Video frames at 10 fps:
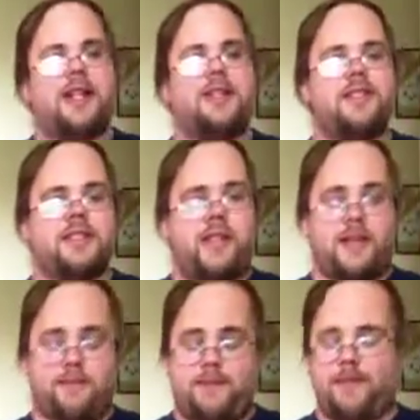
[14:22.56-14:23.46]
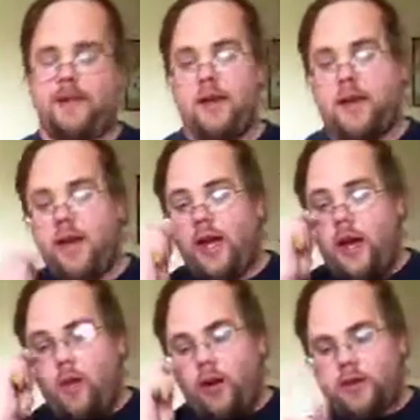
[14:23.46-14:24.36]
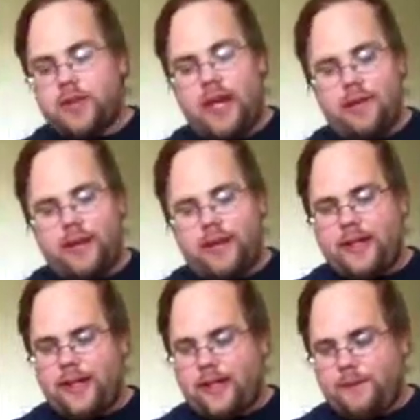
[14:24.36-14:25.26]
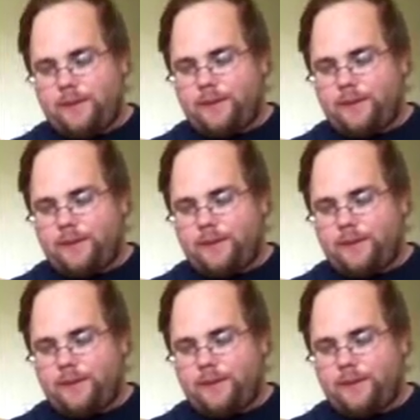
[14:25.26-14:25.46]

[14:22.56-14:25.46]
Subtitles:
I see. Well, JB,